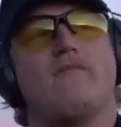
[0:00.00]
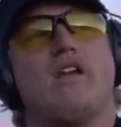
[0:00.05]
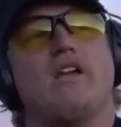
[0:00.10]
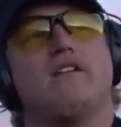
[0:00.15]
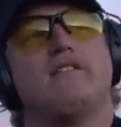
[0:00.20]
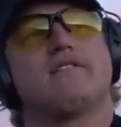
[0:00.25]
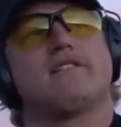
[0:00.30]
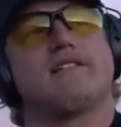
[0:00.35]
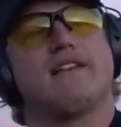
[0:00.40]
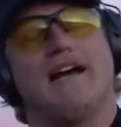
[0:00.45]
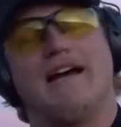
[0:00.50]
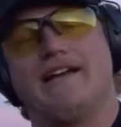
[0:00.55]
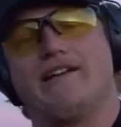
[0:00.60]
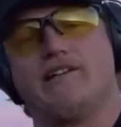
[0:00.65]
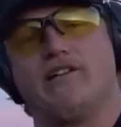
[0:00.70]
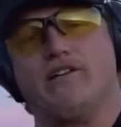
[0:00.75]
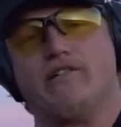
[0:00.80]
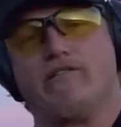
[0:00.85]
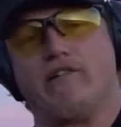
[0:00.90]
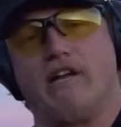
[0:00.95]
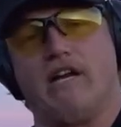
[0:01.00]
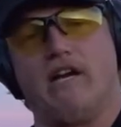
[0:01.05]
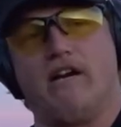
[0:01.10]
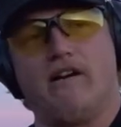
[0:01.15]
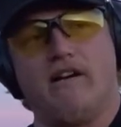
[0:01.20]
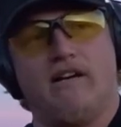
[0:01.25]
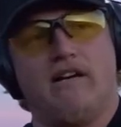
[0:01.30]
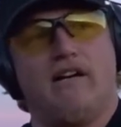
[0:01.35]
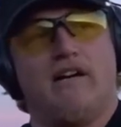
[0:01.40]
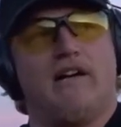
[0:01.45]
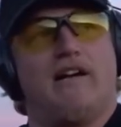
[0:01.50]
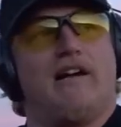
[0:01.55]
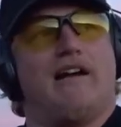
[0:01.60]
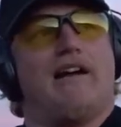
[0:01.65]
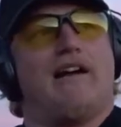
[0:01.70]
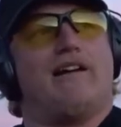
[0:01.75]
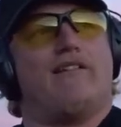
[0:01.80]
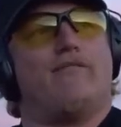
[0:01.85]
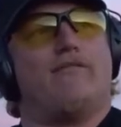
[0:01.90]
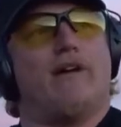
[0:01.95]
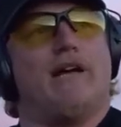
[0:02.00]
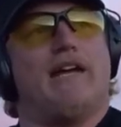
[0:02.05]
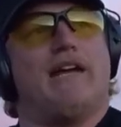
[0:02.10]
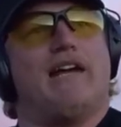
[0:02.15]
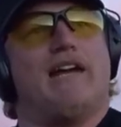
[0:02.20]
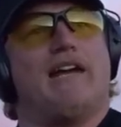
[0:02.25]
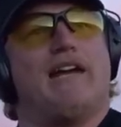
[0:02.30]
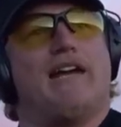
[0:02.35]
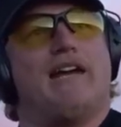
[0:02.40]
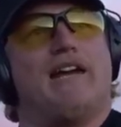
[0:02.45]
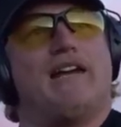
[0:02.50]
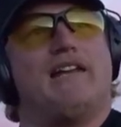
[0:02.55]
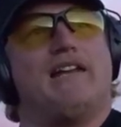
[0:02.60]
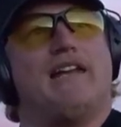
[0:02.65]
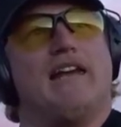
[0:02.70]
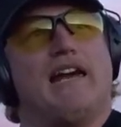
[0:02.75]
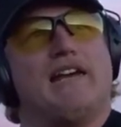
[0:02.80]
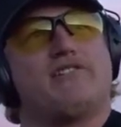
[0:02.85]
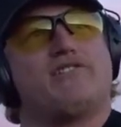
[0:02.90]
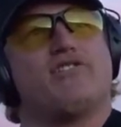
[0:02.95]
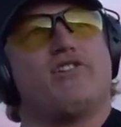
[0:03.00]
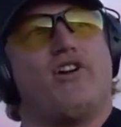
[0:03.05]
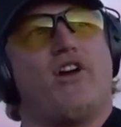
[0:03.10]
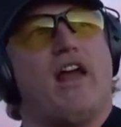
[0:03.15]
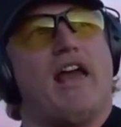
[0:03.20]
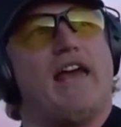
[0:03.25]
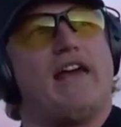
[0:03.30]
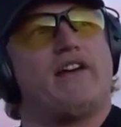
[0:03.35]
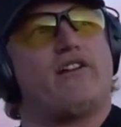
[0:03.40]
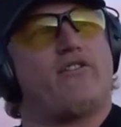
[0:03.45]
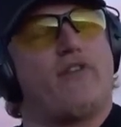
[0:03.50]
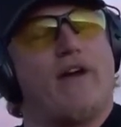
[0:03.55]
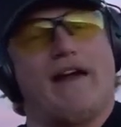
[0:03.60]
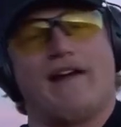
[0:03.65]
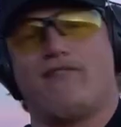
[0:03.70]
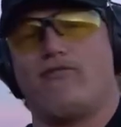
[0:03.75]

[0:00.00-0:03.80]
side note here we yesterday cracked